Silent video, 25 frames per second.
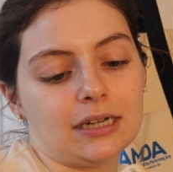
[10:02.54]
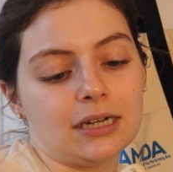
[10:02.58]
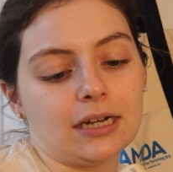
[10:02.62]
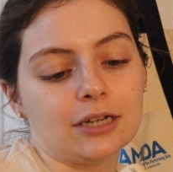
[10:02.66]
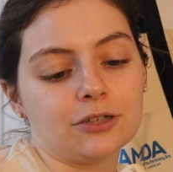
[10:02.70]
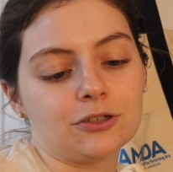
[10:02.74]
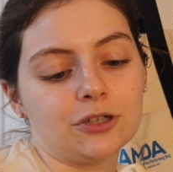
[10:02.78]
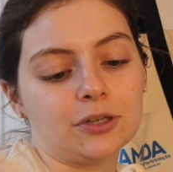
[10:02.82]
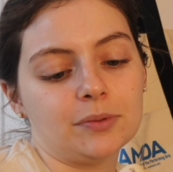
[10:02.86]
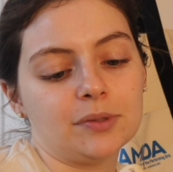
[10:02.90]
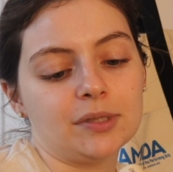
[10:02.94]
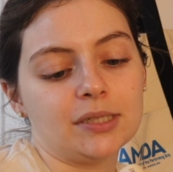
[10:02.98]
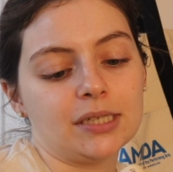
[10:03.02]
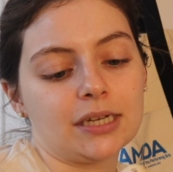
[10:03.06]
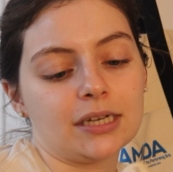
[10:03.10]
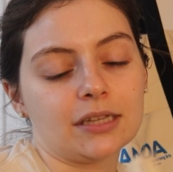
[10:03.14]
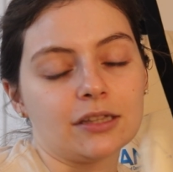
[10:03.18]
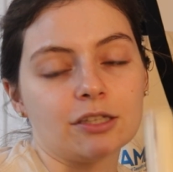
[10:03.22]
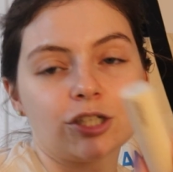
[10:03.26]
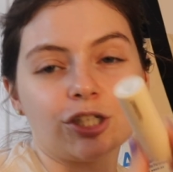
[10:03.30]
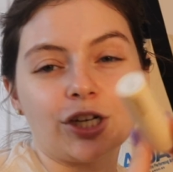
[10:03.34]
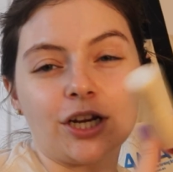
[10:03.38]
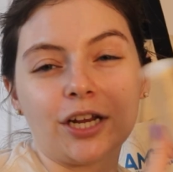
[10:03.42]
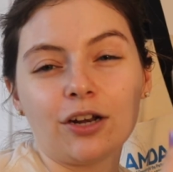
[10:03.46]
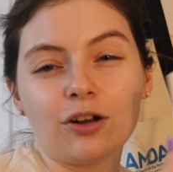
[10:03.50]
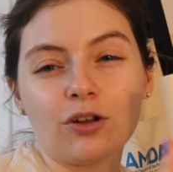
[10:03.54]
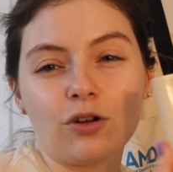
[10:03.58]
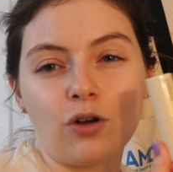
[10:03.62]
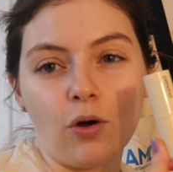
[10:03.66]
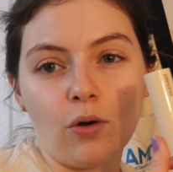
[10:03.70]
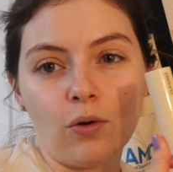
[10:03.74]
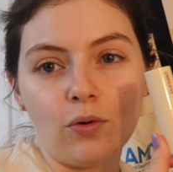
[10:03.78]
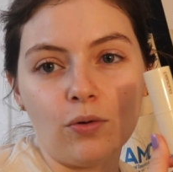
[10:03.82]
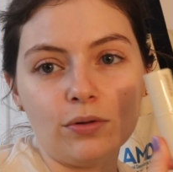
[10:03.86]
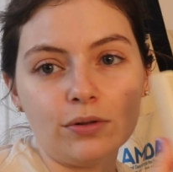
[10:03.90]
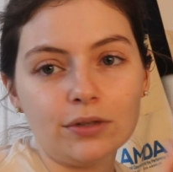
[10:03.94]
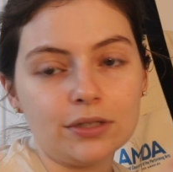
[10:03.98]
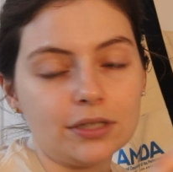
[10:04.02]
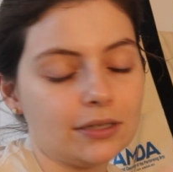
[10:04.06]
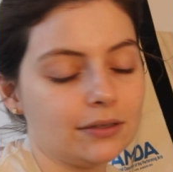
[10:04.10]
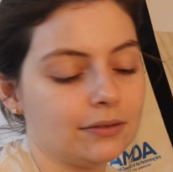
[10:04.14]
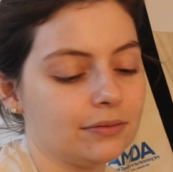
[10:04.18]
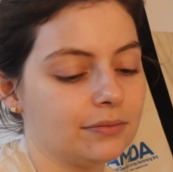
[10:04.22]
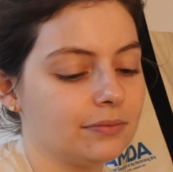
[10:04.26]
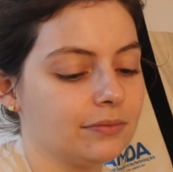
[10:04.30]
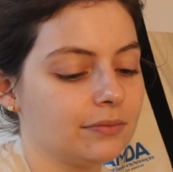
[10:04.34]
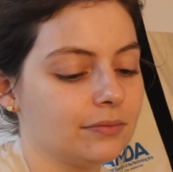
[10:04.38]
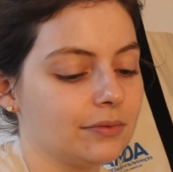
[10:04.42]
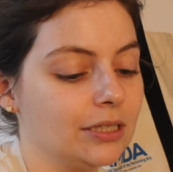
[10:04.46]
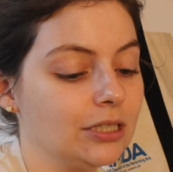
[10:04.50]
Dream Stick in the shade Gold.
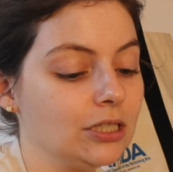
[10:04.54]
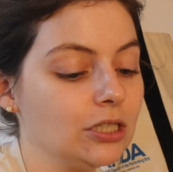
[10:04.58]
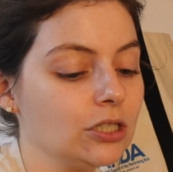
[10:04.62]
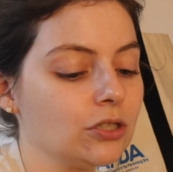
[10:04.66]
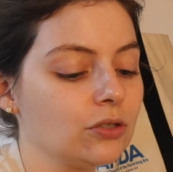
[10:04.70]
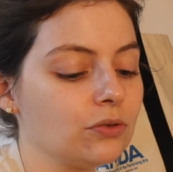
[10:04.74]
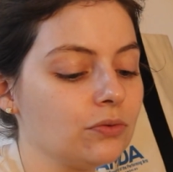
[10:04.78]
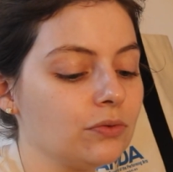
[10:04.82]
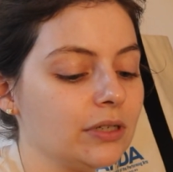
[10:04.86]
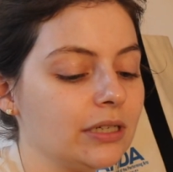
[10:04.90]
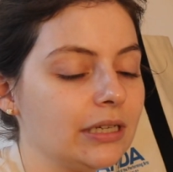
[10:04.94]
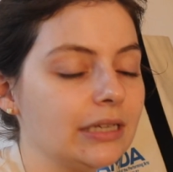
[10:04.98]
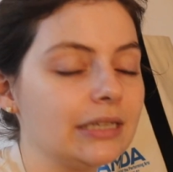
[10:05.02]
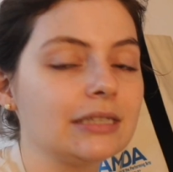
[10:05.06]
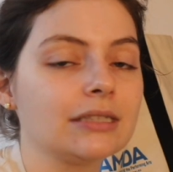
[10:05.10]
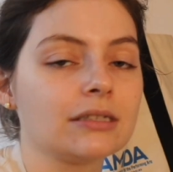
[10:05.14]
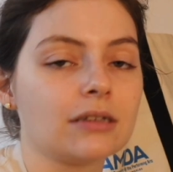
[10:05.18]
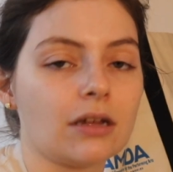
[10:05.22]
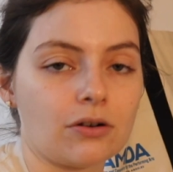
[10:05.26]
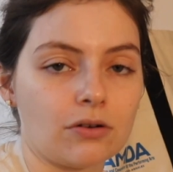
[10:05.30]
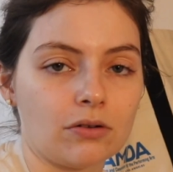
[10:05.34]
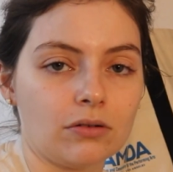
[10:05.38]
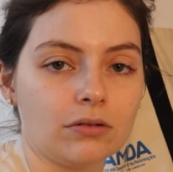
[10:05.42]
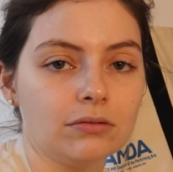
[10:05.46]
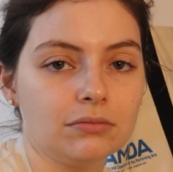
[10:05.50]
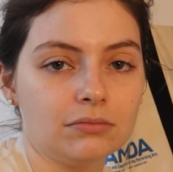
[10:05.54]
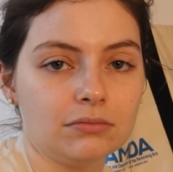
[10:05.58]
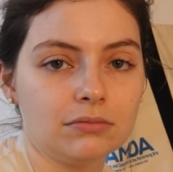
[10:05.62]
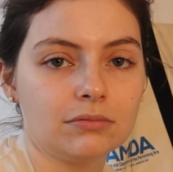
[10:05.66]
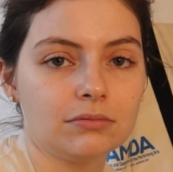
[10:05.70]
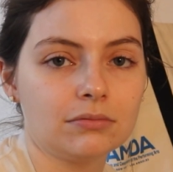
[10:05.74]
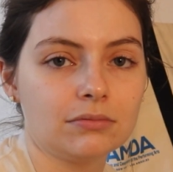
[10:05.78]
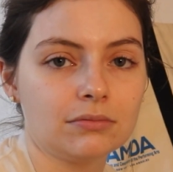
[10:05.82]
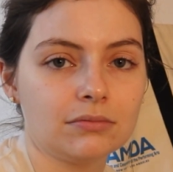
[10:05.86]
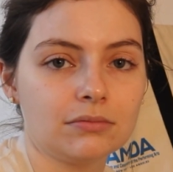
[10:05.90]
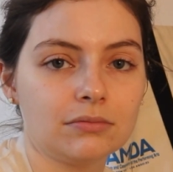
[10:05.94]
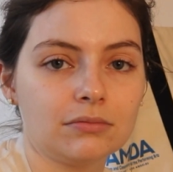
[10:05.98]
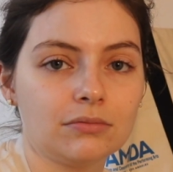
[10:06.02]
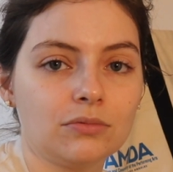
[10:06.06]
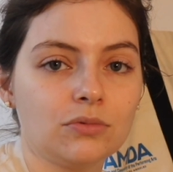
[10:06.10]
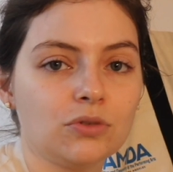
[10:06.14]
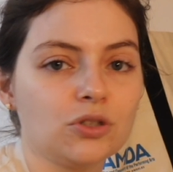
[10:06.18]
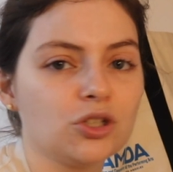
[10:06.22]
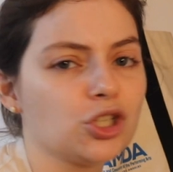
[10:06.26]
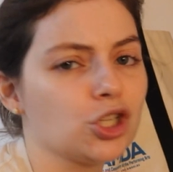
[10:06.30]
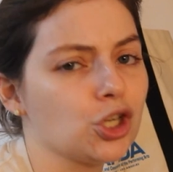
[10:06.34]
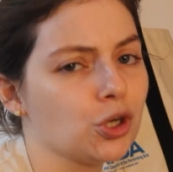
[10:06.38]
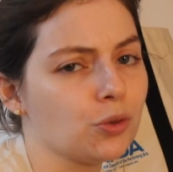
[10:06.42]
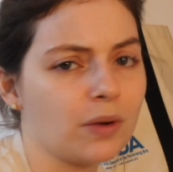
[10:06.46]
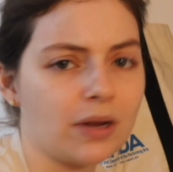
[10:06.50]
This is a really subtle,
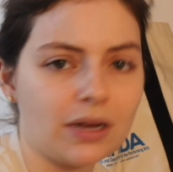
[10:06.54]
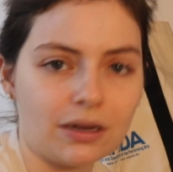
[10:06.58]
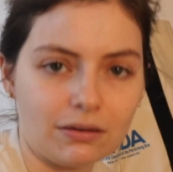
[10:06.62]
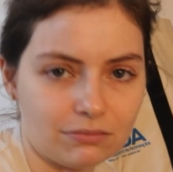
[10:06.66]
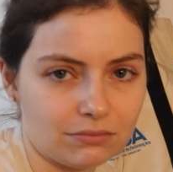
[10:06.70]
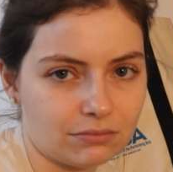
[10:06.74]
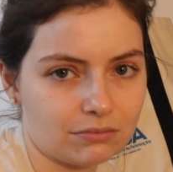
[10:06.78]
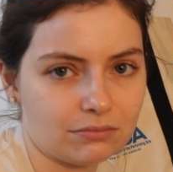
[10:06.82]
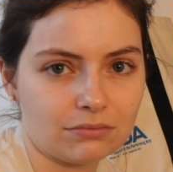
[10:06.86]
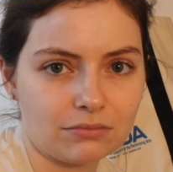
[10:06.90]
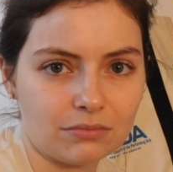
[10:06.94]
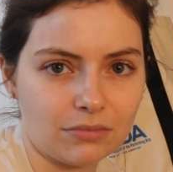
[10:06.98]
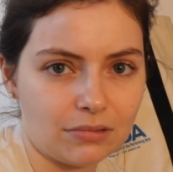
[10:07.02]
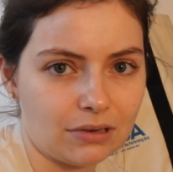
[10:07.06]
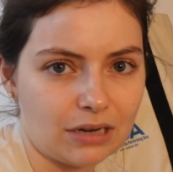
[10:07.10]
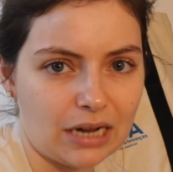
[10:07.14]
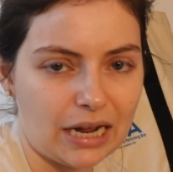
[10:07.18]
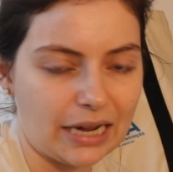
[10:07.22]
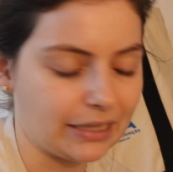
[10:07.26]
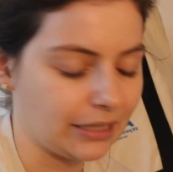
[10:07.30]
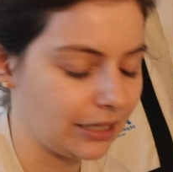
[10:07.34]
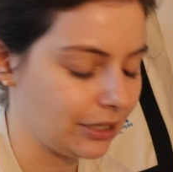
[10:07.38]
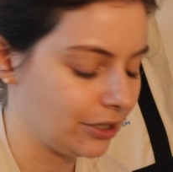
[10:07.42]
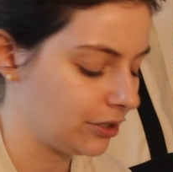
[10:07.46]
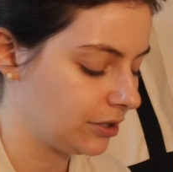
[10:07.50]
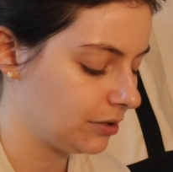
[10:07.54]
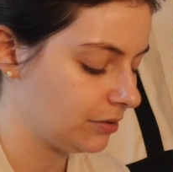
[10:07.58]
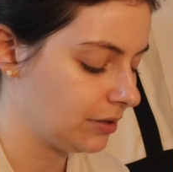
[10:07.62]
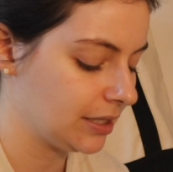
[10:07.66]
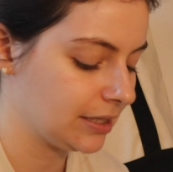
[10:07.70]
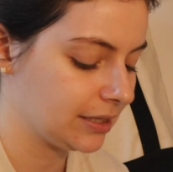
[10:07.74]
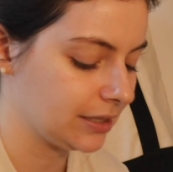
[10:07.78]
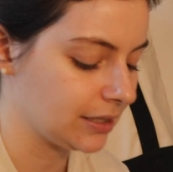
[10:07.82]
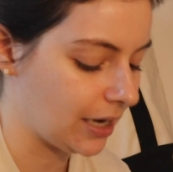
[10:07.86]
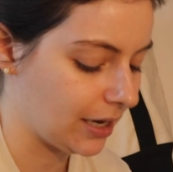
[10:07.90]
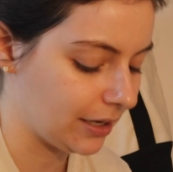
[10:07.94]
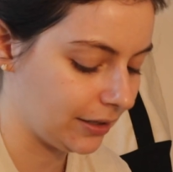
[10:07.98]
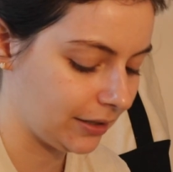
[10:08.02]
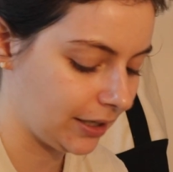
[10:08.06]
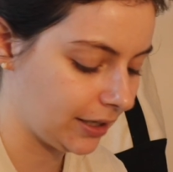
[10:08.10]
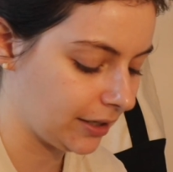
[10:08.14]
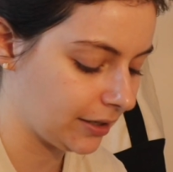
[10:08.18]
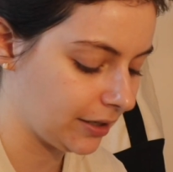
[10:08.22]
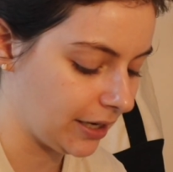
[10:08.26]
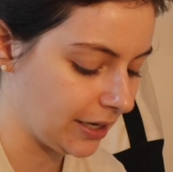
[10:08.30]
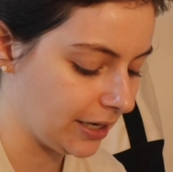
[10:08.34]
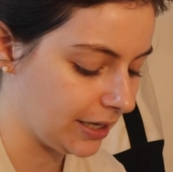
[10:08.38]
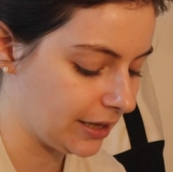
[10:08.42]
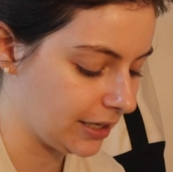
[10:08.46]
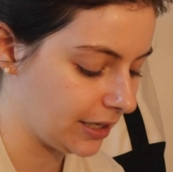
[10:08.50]
dewy highlighter. It's not
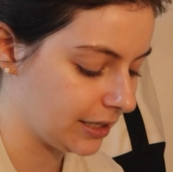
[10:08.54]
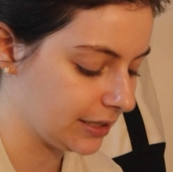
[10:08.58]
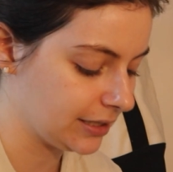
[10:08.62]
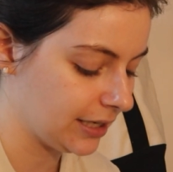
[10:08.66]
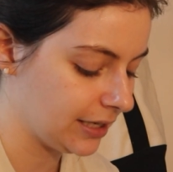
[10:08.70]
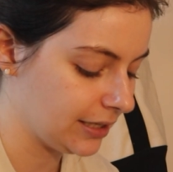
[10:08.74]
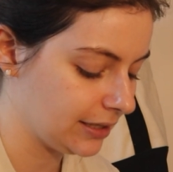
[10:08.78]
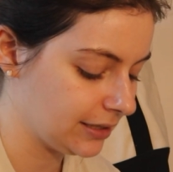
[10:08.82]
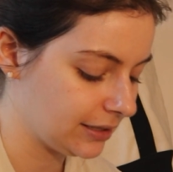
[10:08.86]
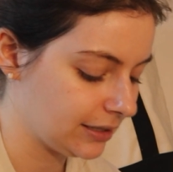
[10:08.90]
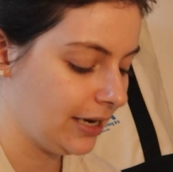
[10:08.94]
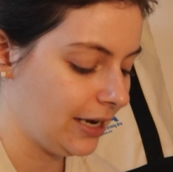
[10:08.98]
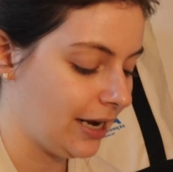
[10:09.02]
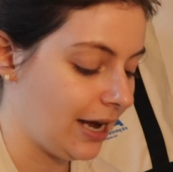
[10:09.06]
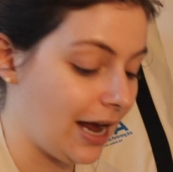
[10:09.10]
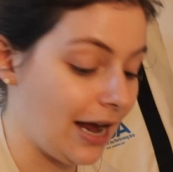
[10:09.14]
like anything intense.